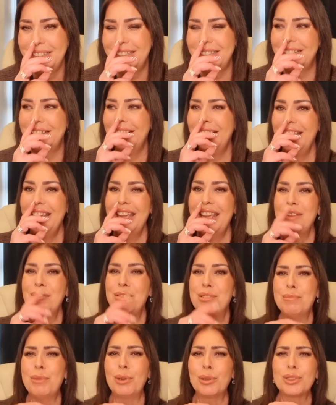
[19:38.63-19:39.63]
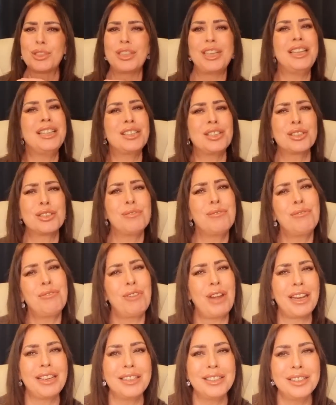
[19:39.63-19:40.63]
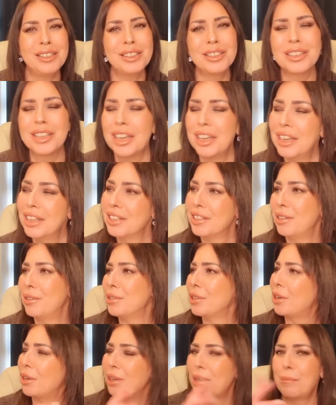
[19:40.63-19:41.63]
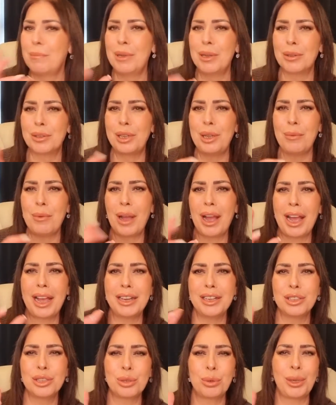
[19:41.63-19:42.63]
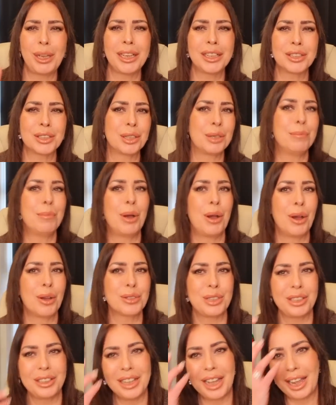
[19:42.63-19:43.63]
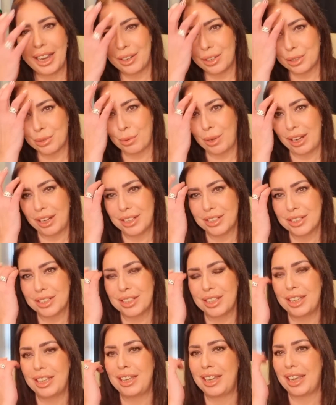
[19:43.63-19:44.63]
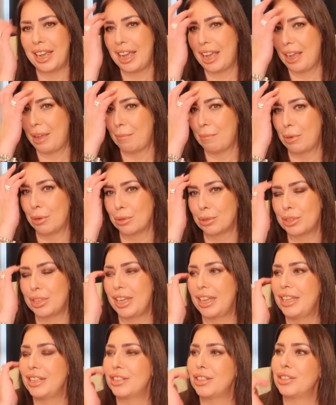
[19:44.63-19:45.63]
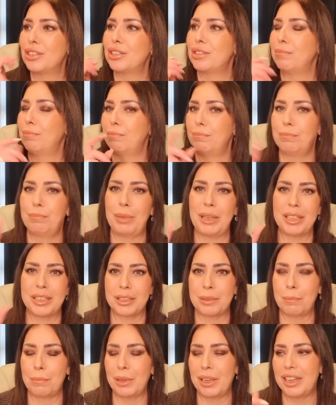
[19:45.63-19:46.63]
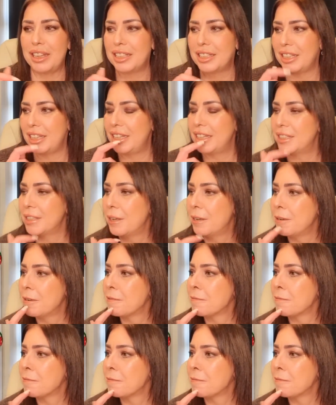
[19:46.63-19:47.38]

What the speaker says: It was Maltesers and Friends. So there's like a Milky Way and a Twix and a Mars in there, as well as the Maltesers bits and pieces.